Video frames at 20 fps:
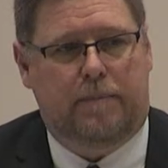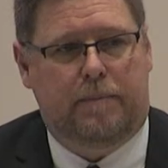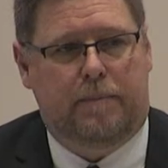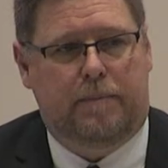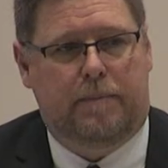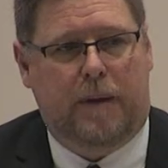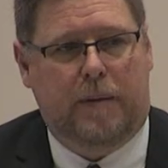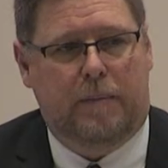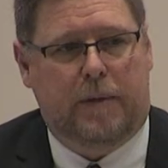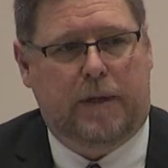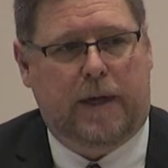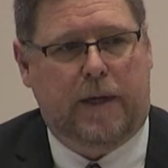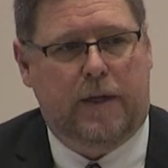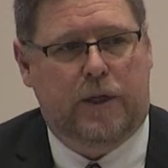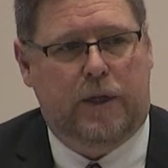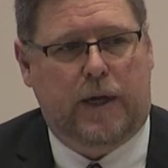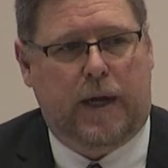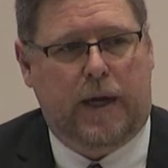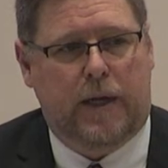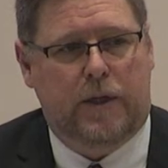public
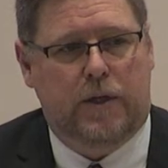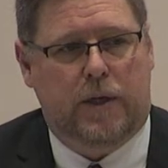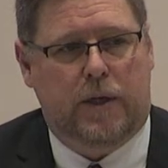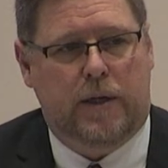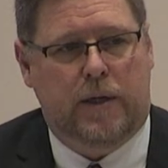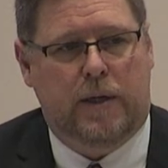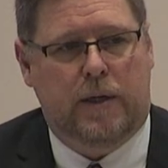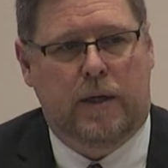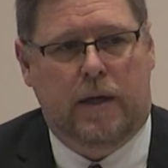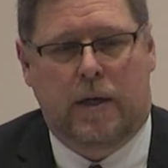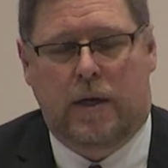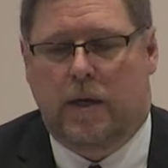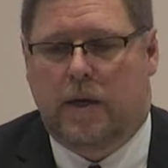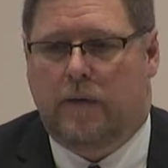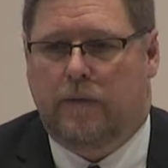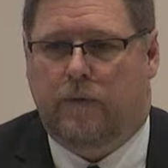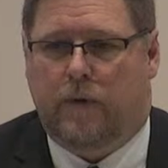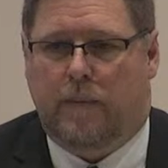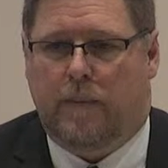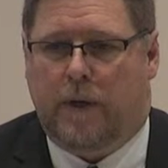education
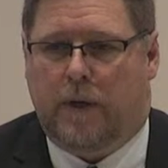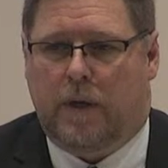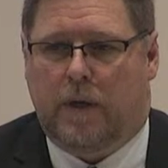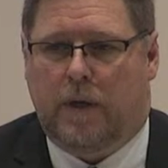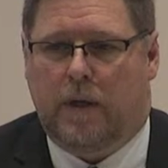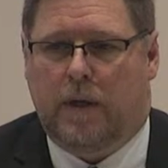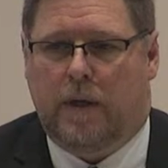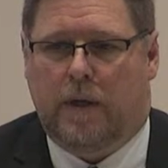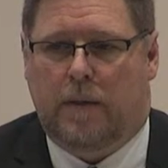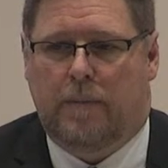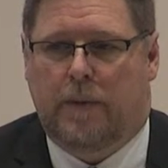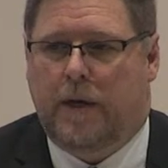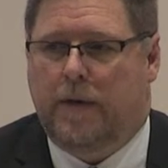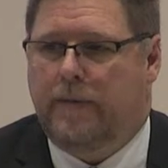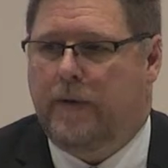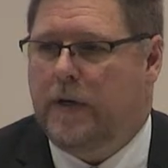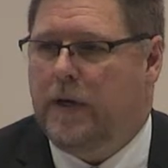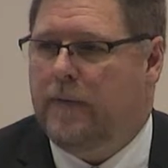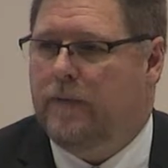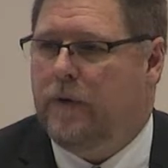from a little bit
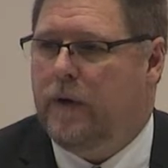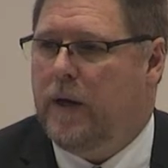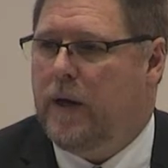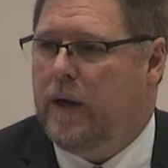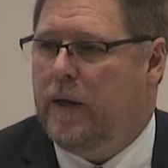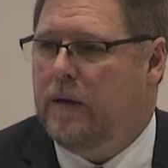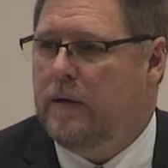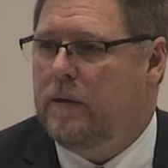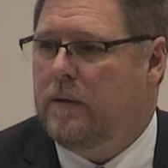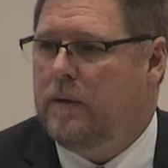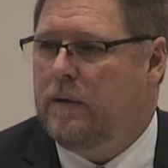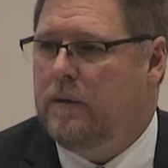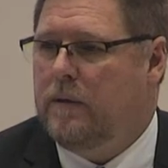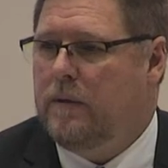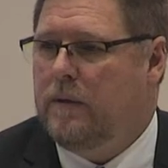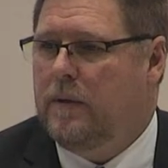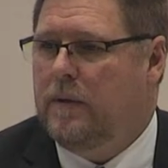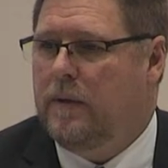of a different angle